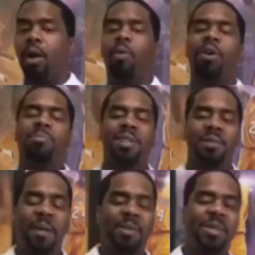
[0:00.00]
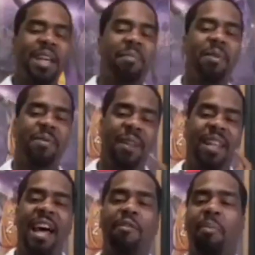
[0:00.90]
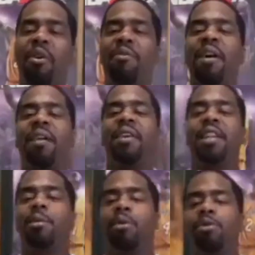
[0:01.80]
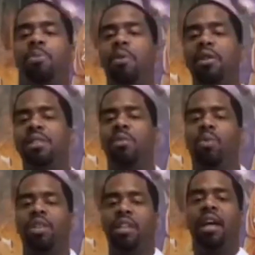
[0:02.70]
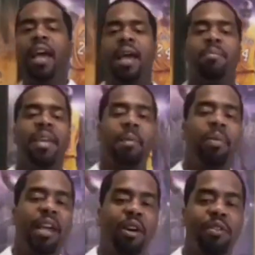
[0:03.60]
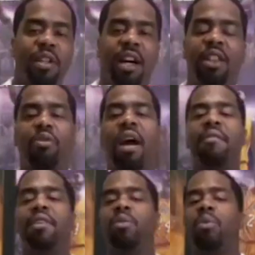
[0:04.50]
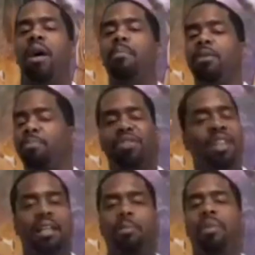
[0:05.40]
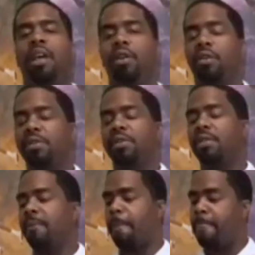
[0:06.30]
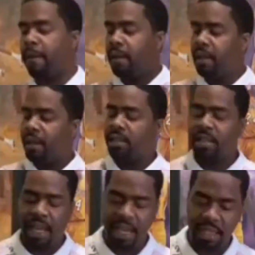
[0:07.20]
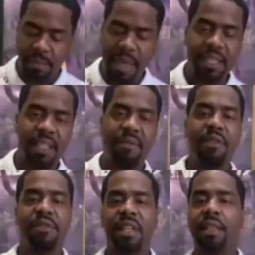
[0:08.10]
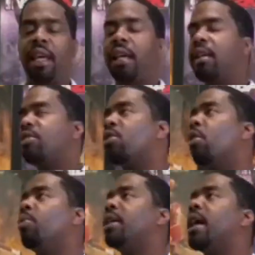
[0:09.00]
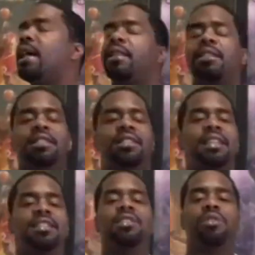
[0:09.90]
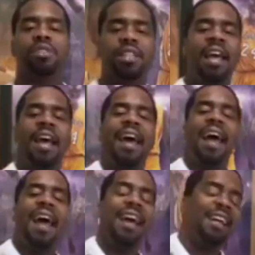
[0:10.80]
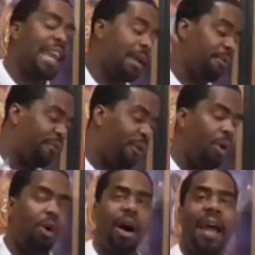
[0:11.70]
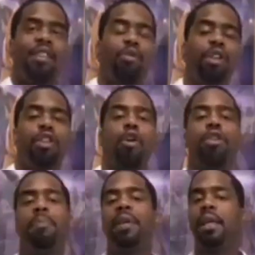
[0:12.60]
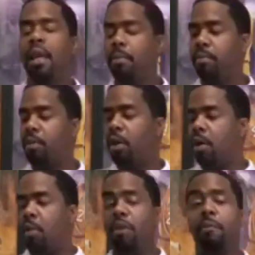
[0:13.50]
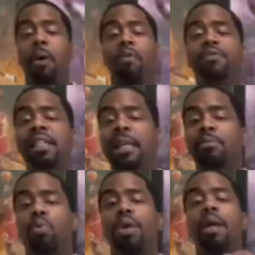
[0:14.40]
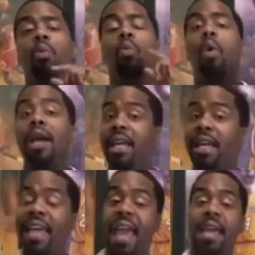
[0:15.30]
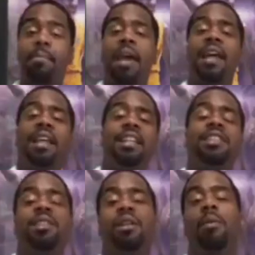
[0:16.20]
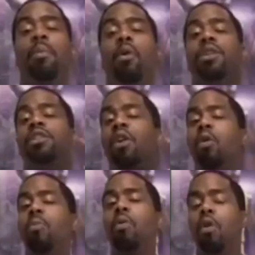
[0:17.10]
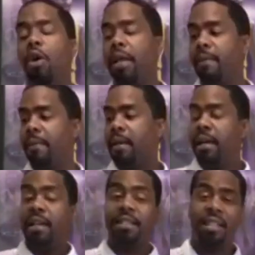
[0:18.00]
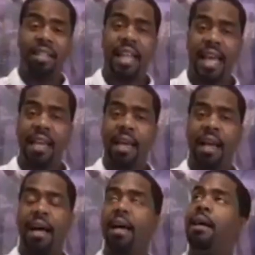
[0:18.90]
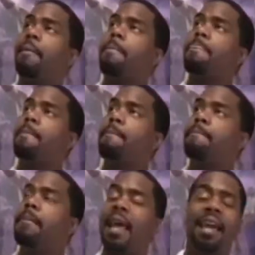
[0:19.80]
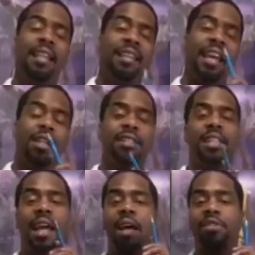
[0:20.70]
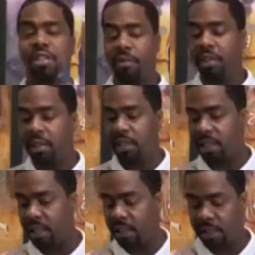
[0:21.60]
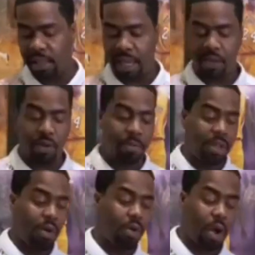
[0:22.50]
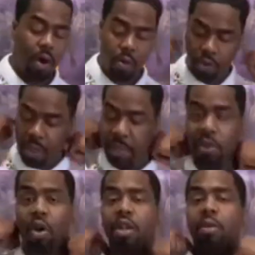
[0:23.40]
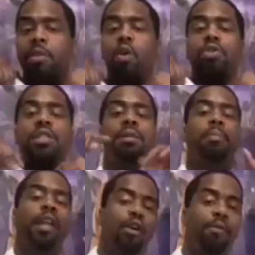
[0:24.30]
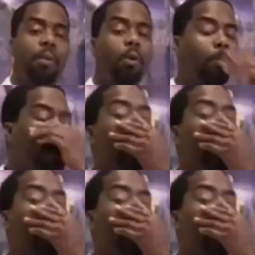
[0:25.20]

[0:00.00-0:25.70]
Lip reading: Welcome to a special segment of Live for 0.5 and NWO Sports with the NBA playoffs thriving. I'm going to predict the playoffs. Today is May 7th, Sunday, so we got the Sixers at Game 4 at 3:30 p.m. with both teams winning one game at each opponent's home court tonight. And they understand how serious this is. I normally don't go. James Harden normally goes into playoff mode